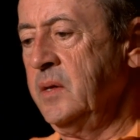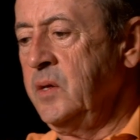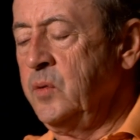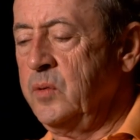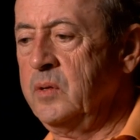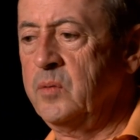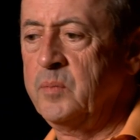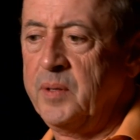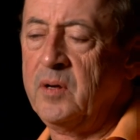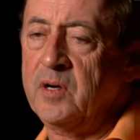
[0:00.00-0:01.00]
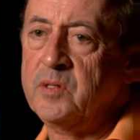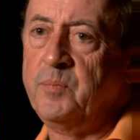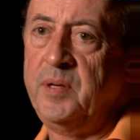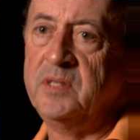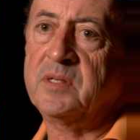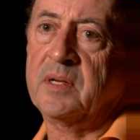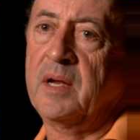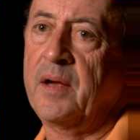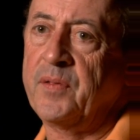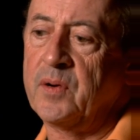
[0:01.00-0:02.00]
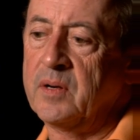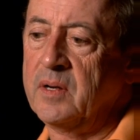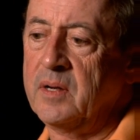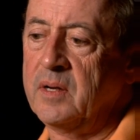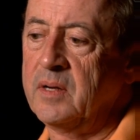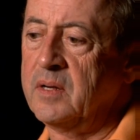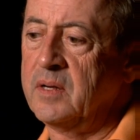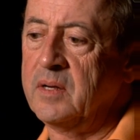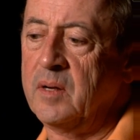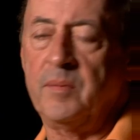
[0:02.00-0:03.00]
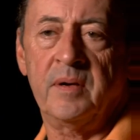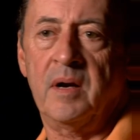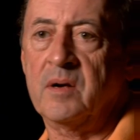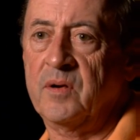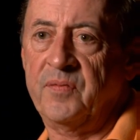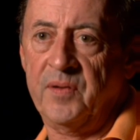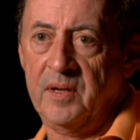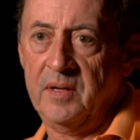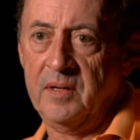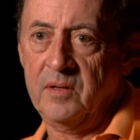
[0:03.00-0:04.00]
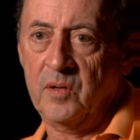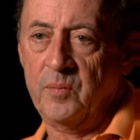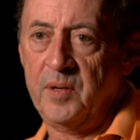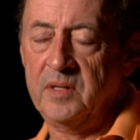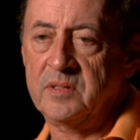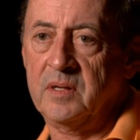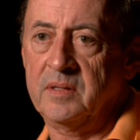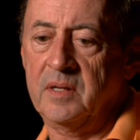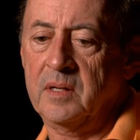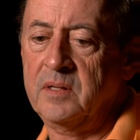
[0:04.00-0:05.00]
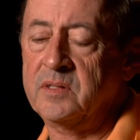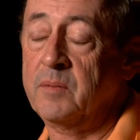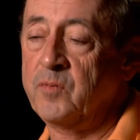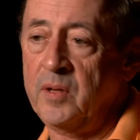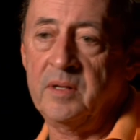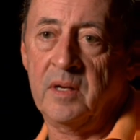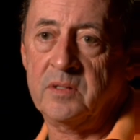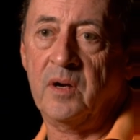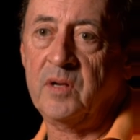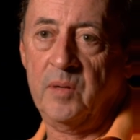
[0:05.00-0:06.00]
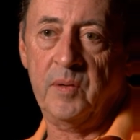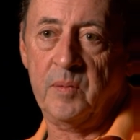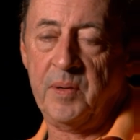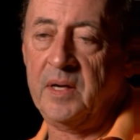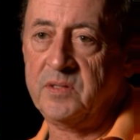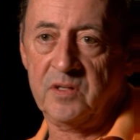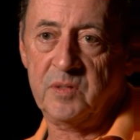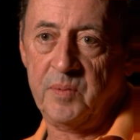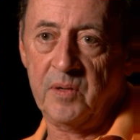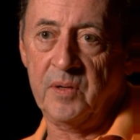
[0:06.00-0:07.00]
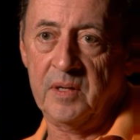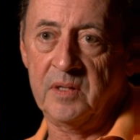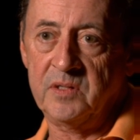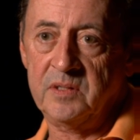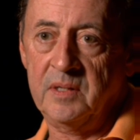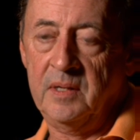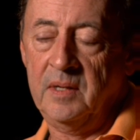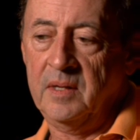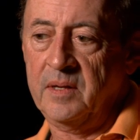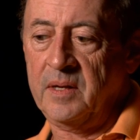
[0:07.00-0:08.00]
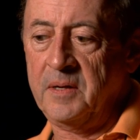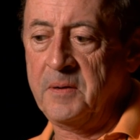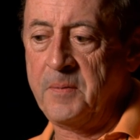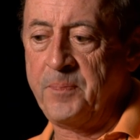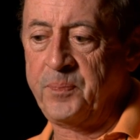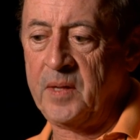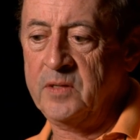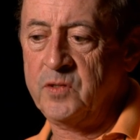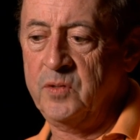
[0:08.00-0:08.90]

you it would be hard to piece together uh, a biography, you know, based on that, because I'm really not talking about past experience. Um, it's